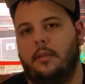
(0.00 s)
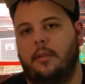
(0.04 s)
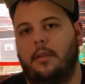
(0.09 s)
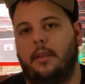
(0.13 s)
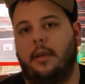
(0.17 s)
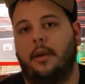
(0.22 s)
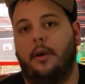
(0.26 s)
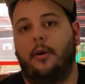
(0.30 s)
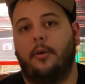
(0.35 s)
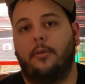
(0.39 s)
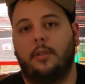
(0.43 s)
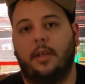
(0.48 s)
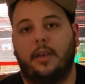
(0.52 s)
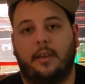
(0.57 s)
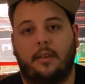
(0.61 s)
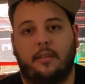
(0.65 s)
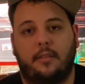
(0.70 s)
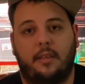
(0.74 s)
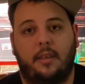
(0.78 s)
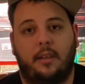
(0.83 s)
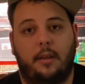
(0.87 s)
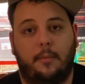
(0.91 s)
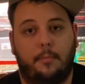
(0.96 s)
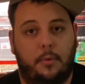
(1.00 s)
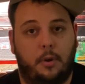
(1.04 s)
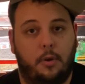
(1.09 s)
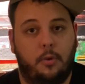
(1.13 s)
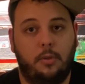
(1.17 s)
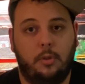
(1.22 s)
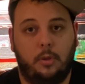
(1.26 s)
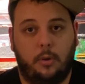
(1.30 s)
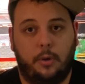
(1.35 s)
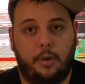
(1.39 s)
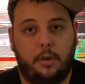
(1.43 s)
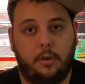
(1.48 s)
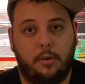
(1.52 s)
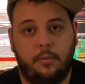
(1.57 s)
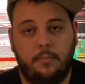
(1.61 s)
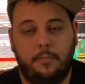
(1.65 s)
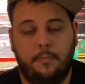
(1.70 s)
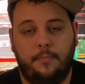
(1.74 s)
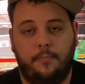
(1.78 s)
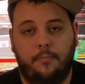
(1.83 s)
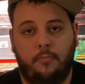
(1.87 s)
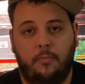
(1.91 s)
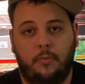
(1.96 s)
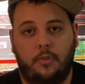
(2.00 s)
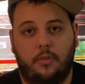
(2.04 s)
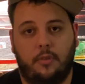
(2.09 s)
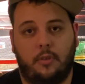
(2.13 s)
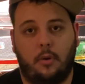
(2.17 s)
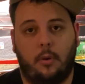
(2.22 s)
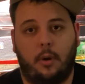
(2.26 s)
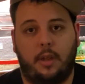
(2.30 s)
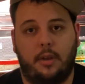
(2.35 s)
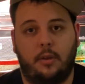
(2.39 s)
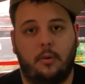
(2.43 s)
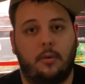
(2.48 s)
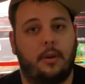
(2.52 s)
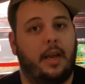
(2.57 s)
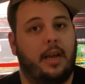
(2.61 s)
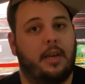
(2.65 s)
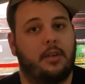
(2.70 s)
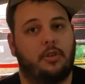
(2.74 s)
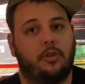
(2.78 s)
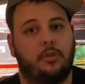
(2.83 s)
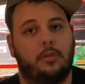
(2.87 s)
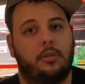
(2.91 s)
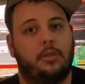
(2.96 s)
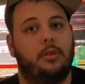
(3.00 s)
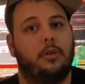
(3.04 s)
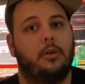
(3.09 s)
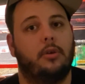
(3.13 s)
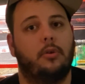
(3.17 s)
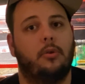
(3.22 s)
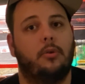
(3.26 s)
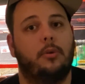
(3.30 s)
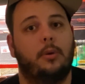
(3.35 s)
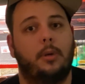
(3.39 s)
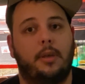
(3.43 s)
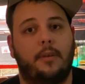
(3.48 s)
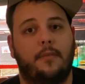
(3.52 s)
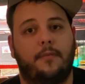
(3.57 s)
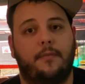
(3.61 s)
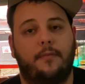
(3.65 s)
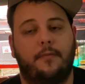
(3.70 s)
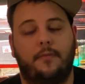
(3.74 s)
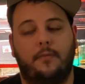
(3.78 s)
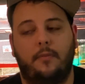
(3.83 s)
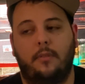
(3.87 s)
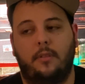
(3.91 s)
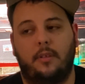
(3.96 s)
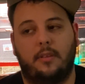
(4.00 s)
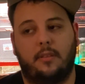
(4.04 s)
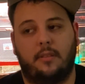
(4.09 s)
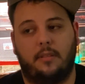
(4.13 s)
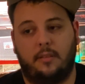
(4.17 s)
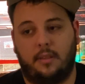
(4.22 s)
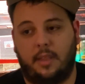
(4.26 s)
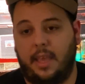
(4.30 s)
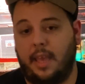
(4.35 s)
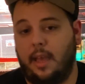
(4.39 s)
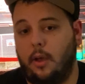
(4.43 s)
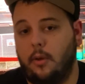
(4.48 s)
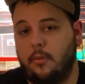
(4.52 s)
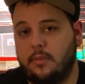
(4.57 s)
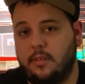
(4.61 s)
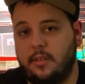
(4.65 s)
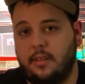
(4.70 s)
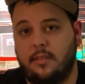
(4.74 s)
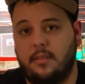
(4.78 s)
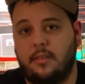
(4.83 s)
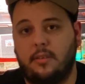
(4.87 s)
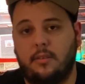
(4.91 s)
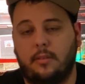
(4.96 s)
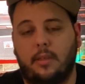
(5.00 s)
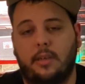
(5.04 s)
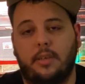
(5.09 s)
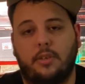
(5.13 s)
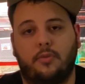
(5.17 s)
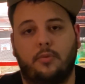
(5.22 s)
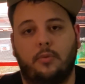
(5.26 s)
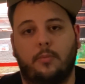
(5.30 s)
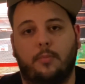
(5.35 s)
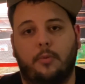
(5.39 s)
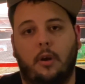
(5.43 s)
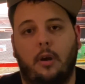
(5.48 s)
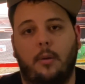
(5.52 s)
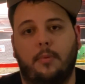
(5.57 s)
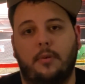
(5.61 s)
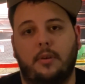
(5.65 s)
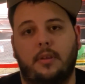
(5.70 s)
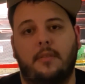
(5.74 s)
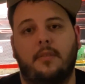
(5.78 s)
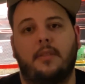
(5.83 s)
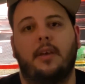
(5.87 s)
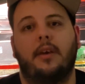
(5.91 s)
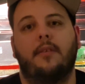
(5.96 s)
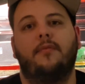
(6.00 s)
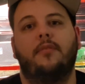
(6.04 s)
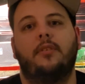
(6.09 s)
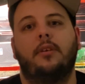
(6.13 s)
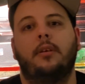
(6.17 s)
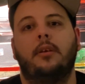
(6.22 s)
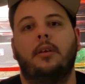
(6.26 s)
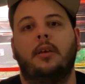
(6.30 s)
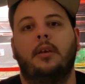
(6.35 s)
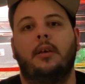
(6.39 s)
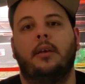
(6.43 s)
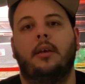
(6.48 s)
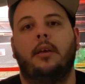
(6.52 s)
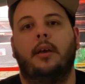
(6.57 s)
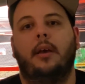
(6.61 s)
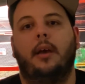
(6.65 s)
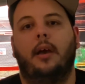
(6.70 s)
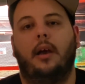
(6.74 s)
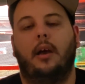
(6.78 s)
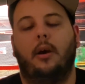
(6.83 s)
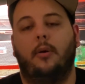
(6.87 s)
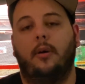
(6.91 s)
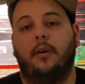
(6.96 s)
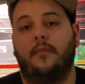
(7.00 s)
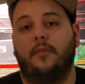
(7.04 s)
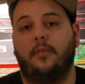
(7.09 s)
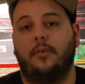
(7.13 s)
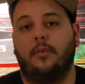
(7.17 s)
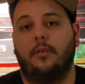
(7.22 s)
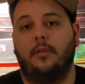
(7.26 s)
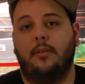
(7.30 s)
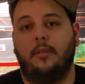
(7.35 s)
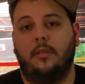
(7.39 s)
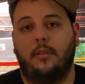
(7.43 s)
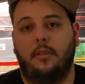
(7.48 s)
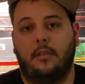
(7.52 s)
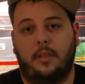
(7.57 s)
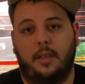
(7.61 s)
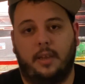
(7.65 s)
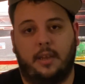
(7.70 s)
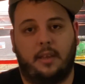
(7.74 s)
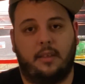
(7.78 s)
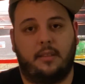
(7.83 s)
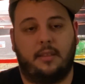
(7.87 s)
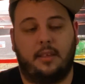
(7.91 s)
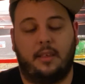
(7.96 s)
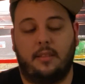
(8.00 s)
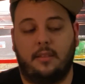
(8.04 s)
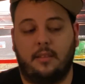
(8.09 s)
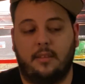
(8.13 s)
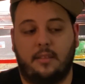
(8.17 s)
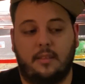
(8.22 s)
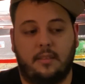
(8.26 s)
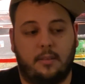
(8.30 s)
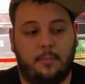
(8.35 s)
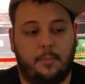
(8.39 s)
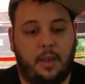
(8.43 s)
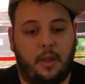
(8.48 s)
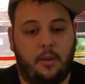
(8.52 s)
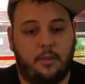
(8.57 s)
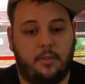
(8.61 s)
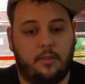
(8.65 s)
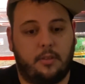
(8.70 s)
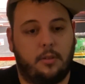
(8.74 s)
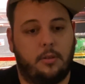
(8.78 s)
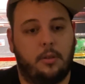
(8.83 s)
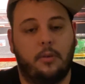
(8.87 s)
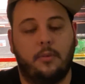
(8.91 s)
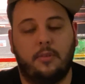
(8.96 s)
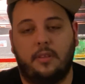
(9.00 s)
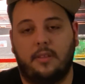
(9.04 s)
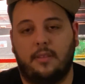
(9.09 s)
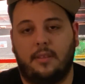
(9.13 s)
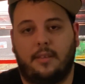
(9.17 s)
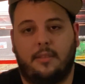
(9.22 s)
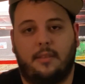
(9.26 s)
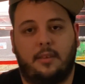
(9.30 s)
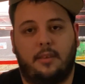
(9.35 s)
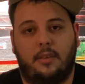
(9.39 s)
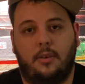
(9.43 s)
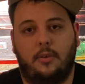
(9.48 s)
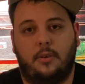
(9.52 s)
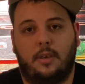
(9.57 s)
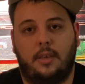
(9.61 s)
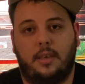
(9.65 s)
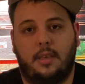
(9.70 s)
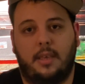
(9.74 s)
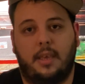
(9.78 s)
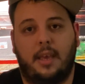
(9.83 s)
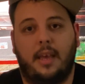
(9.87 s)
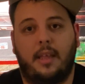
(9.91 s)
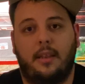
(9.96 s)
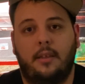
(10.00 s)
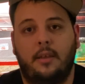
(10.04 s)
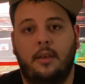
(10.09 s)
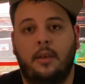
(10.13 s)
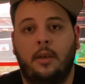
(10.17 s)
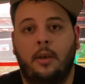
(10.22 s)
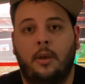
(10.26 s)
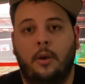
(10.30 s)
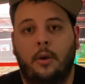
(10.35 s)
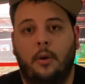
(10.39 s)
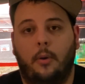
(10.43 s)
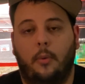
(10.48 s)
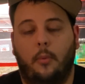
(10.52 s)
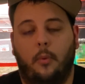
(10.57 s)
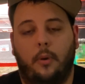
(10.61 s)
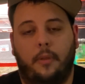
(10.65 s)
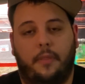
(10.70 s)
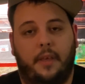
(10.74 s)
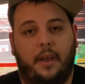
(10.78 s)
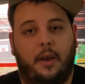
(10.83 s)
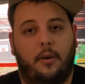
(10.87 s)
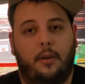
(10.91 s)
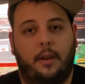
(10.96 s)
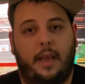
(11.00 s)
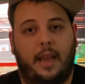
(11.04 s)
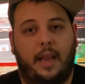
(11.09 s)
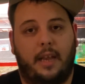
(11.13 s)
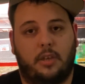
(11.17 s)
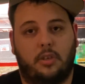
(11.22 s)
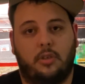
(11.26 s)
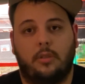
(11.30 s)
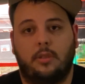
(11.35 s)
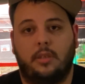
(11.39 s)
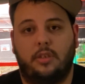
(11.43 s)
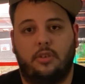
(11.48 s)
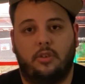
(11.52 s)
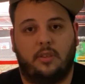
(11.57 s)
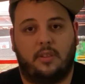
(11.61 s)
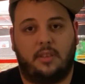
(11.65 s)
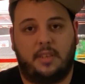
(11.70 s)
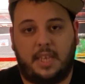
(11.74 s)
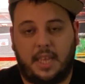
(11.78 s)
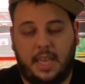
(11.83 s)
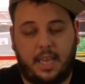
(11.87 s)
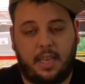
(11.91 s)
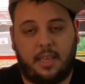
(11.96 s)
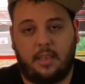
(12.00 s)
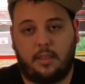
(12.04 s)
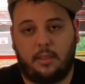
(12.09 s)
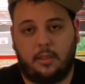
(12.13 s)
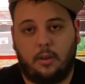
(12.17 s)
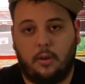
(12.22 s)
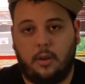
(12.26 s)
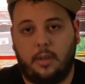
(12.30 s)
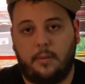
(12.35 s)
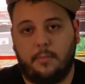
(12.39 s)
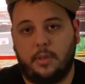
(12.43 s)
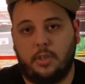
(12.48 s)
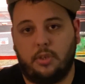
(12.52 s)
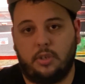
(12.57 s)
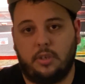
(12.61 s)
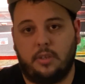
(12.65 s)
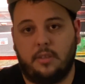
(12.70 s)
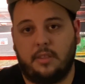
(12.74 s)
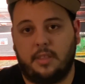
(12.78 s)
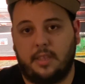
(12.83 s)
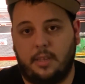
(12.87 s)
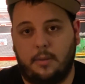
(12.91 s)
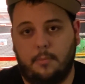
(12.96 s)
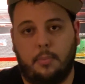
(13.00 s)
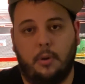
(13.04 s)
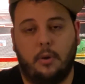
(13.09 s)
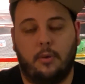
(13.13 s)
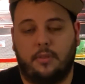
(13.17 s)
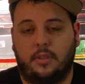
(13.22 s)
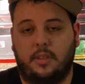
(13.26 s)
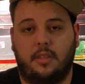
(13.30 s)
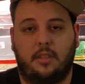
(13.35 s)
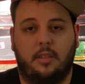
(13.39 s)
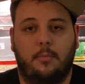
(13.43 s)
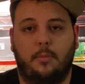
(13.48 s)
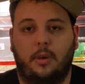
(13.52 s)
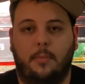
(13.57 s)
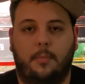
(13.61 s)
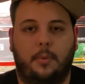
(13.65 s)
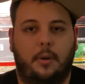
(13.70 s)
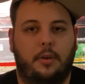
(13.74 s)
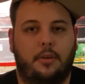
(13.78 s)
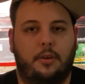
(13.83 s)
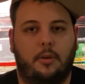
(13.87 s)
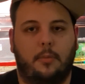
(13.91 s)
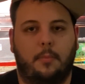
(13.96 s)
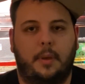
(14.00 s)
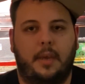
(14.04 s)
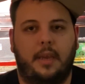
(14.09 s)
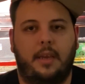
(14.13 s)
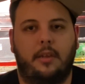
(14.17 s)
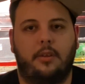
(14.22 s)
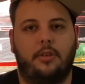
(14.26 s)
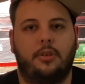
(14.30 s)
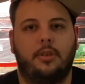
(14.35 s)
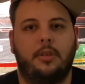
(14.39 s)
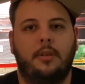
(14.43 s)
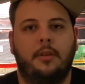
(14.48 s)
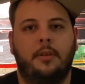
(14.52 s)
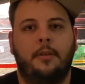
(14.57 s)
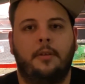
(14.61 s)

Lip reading: Now, like I said, I'm no lawyer, so I don't actually know if this counts as intellectual property theft. However, like I said, this is about as close as I think you can get without actually just taking their images and posting them up on your page.